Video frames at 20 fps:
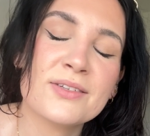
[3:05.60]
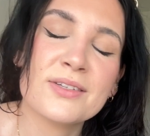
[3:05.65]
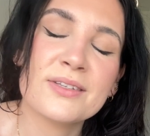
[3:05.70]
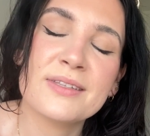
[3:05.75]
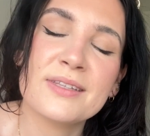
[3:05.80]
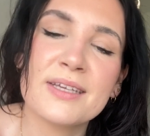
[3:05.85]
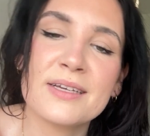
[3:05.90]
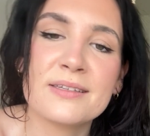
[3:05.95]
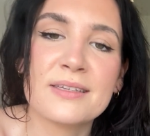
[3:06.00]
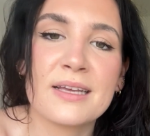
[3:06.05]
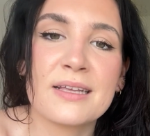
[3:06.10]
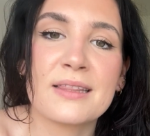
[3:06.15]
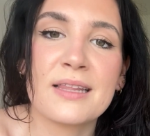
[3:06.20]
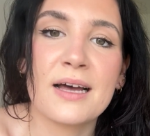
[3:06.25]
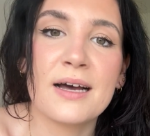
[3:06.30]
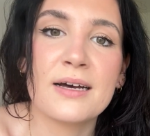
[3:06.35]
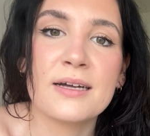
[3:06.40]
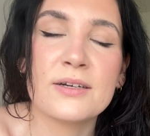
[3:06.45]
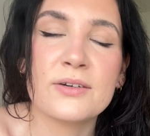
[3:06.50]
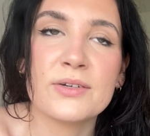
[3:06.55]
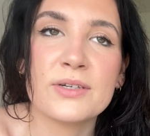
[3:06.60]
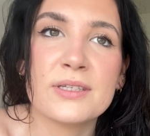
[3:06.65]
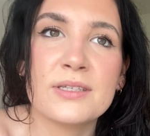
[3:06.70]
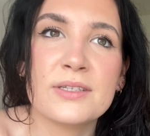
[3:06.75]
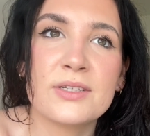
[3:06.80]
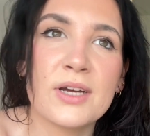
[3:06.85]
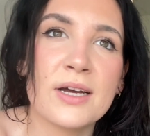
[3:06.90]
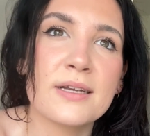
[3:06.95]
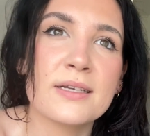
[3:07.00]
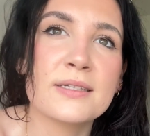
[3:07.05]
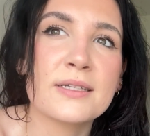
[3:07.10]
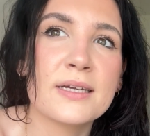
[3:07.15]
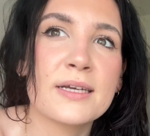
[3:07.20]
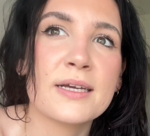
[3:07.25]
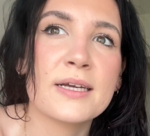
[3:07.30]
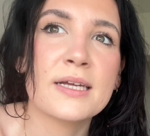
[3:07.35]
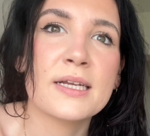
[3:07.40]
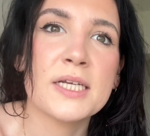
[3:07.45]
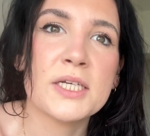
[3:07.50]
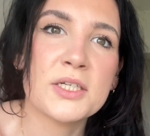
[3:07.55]
and things like that, or
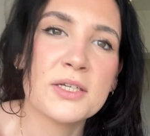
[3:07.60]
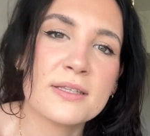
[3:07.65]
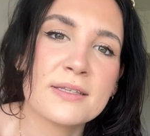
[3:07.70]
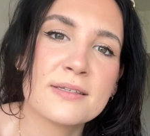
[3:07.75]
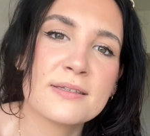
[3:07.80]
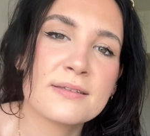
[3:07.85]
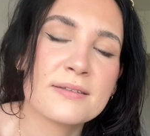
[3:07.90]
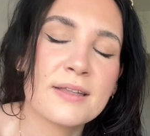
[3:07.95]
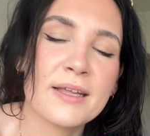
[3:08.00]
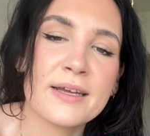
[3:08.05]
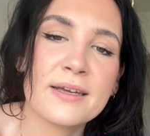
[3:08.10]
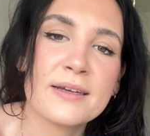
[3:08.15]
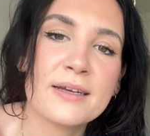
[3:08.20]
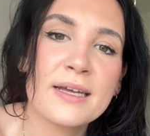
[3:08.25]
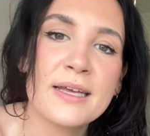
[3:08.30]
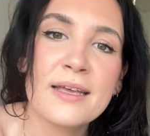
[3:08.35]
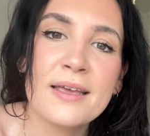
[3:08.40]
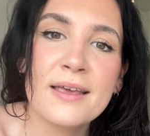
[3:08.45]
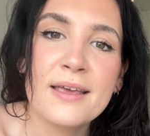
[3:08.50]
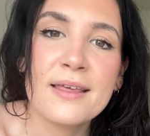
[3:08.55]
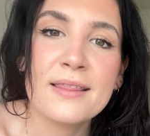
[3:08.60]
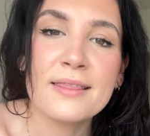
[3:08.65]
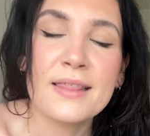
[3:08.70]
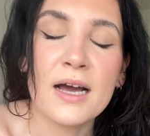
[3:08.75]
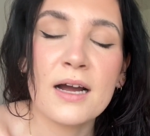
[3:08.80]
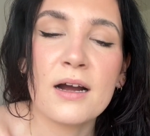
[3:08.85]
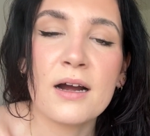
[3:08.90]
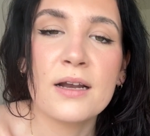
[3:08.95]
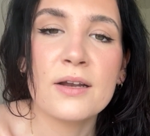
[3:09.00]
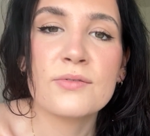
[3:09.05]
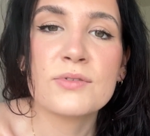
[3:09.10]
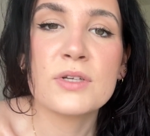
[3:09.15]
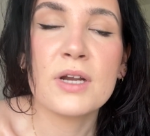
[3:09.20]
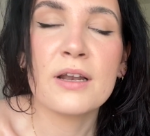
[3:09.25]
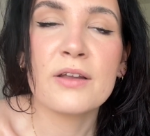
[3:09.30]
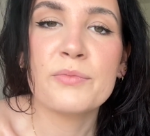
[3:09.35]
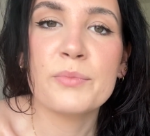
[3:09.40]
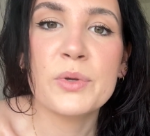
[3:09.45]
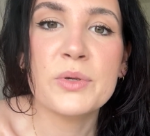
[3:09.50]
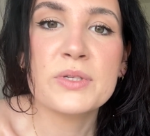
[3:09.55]
chanting and just like that kind of style
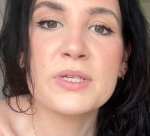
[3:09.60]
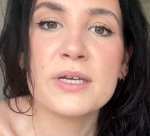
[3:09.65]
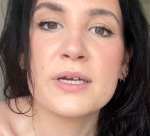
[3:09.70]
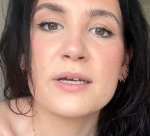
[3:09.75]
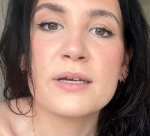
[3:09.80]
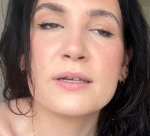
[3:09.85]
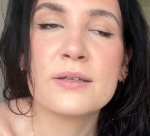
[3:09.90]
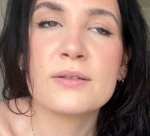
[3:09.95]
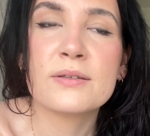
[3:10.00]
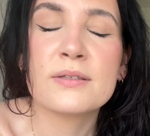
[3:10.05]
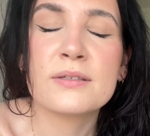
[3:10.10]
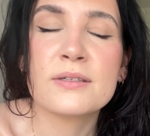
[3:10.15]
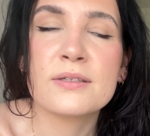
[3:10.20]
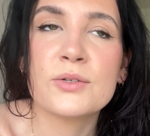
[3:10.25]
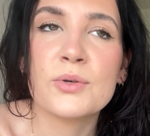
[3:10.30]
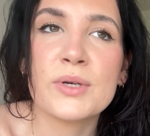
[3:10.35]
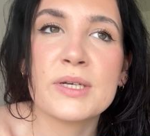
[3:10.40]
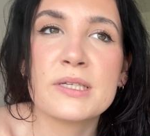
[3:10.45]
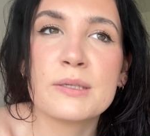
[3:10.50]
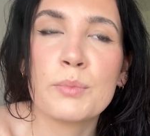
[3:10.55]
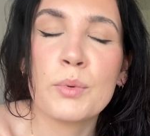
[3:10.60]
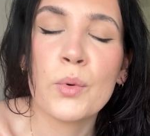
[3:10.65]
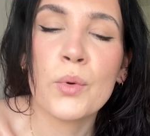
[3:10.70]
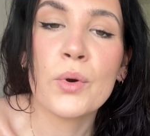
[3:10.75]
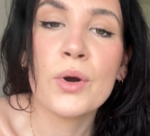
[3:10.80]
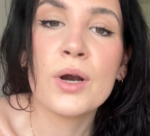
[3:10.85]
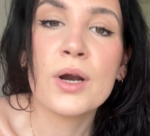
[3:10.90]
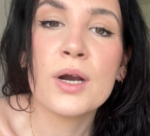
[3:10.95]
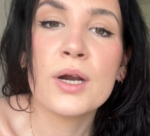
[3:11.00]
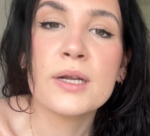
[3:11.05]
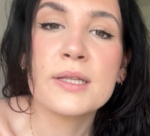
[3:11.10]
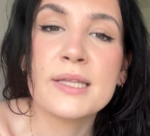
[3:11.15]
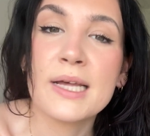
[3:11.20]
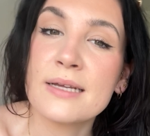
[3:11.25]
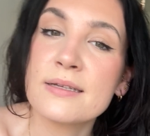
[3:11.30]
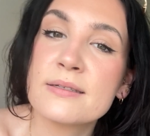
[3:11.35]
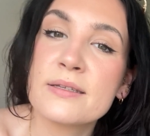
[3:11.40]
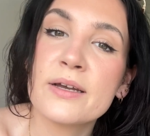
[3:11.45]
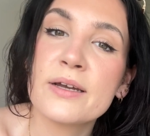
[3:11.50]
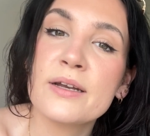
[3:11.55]
of music, to explore
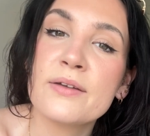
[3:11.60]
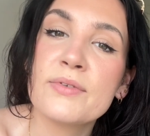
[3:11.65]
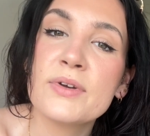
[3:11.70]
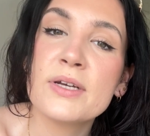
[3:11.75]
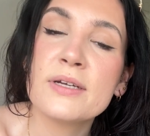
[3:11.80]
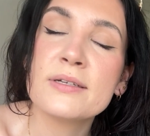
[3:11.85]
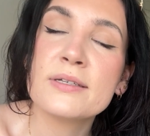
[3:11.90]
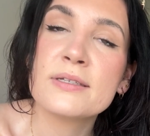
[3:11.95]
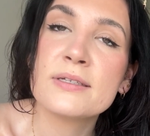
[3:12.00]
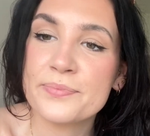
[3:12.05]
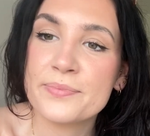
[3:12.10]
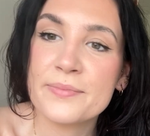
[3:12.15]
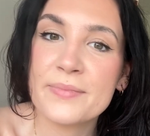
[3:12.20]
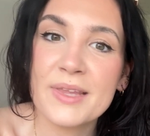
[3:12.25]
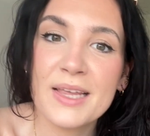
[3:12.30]
that side of it.